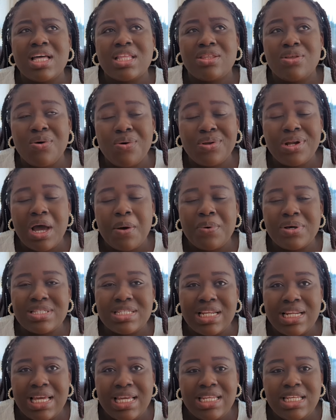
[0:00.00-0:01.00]
The owner
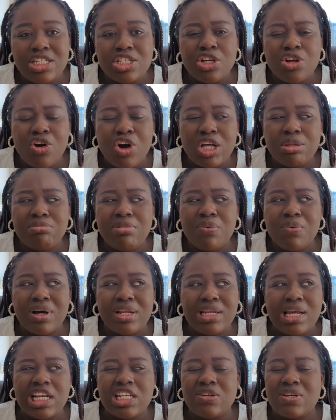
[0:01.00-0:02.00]
was a lady. She called me
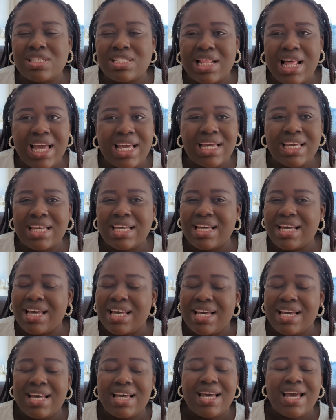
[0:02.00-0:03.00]
one day and she was like,
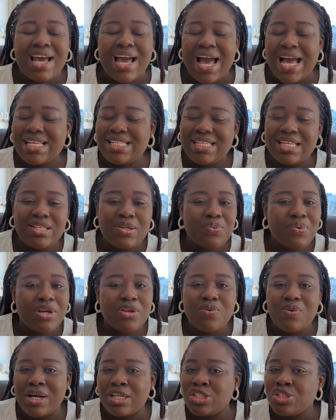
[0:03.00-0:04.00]
I see the way
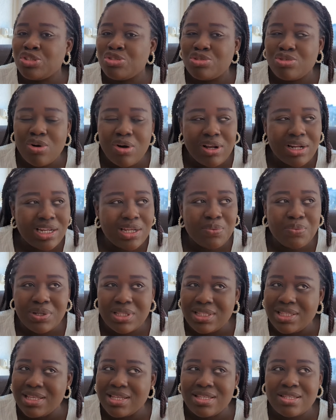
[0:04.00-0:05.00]
you are struggling
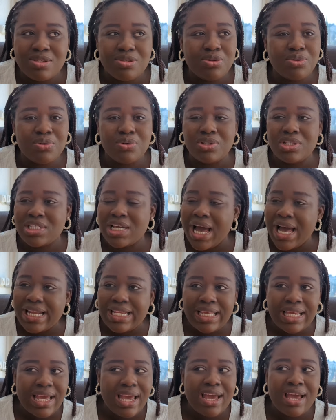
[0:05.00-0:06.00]
with this,
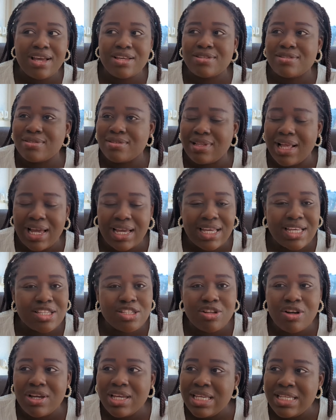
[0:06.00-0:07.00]
childcare. Like,
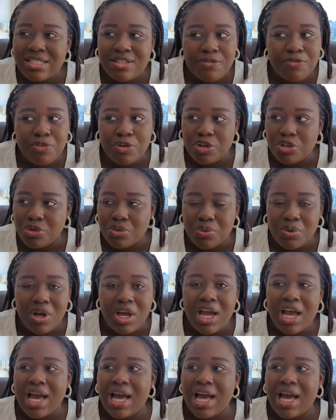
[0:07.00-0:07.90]
it's not easy for you.